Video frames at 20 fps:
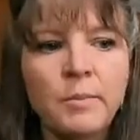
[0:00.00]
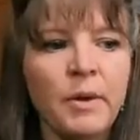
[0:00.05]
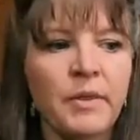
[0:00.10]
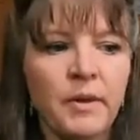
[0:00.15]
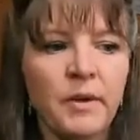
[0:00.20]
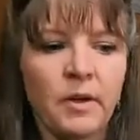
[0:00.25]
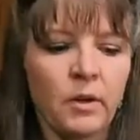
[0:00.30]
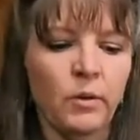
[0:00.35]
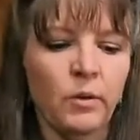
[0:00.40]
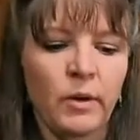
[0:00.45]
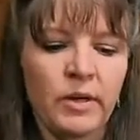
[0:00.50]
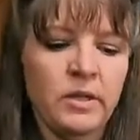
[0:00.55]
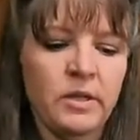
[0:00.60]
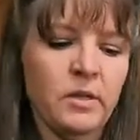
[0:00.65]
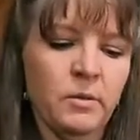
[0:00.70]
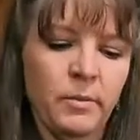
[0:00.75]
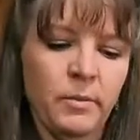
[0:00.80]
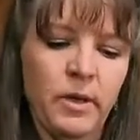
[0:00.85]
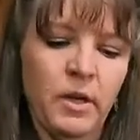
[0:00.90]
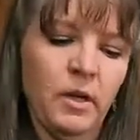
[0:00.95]
but they're going
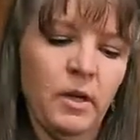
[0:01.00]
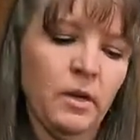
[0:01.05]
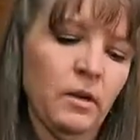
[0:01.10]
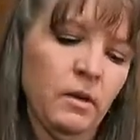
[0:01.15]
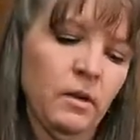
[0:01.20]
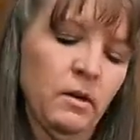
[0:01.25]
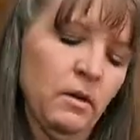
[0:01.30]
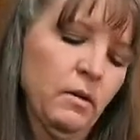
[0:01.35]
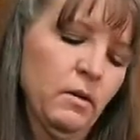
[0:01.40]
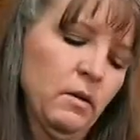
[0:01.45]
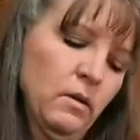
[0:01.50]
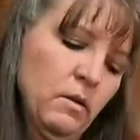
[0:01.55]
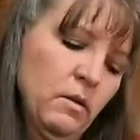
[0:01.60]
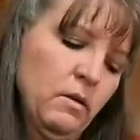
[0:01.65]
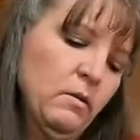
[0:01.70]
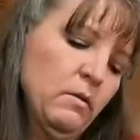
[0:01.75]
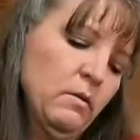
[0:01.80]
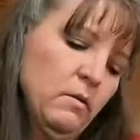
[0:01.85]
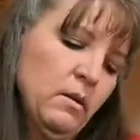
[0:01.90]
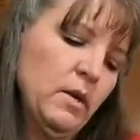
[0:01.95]
to be
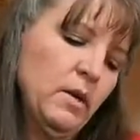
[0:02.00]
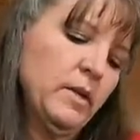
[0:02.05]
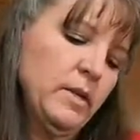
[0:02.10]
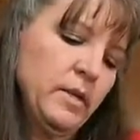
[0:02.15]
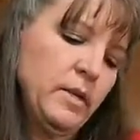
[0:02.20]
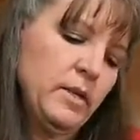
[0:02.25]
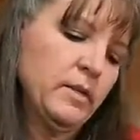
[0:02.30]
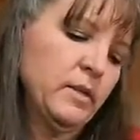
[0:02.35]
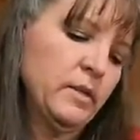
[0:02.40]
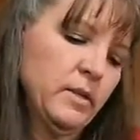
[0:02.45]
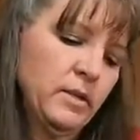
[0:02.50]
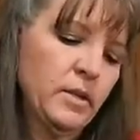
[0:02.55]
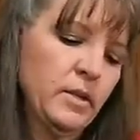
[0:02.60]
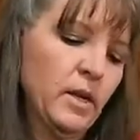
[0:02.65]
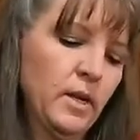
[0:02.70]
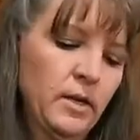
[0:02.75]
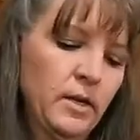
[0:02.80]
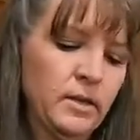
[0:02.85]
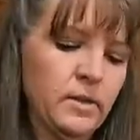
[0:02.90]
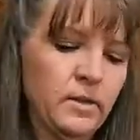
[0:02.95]
a decent
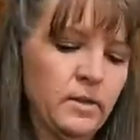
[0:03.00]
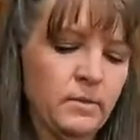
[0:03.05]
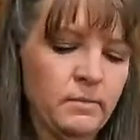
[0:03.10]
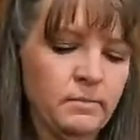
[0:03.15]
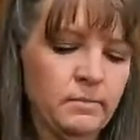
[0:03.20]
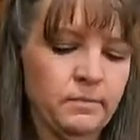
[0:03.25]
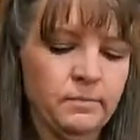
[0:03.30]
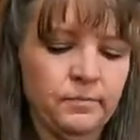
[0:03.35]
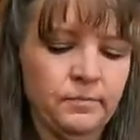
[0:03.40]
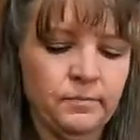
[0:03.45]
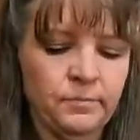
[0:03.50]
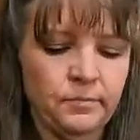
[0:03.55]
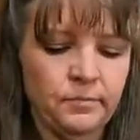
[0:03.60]
size.